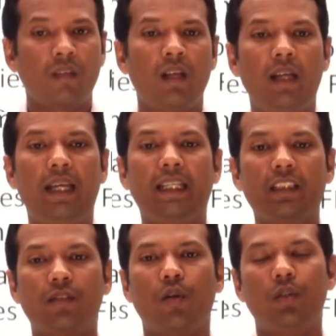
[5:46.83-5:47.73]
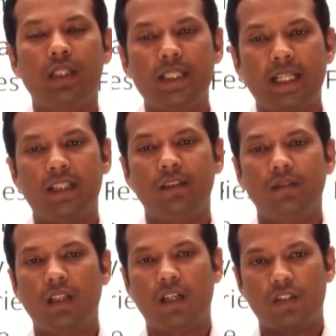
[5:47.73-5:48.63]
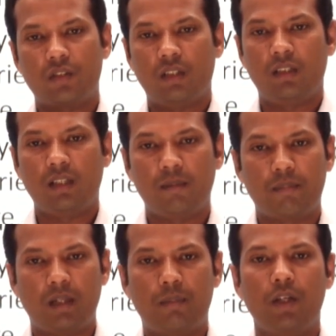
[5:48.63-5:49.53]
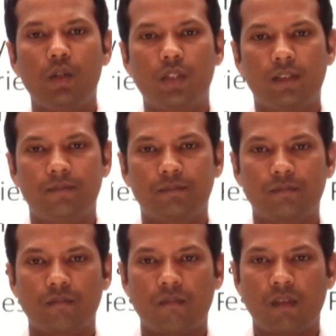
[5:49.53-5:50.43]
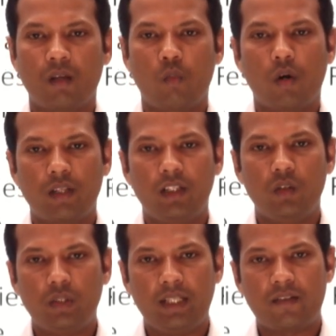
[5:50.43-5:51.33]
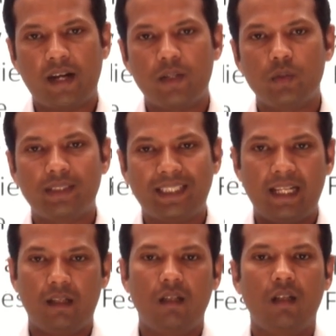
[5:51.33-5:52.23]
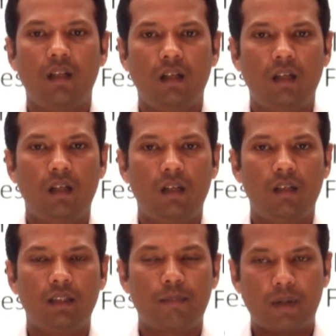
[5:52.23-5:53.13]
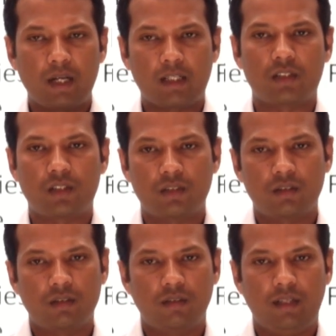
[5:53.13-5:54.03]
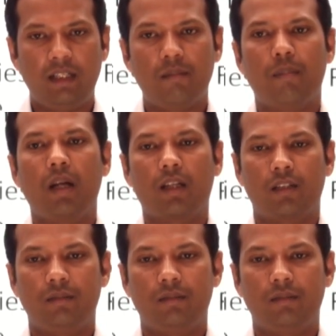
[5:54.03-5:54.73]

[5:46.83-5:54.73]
In case of wholesale channel, the producer, what they do, they try to sell the product in bulk,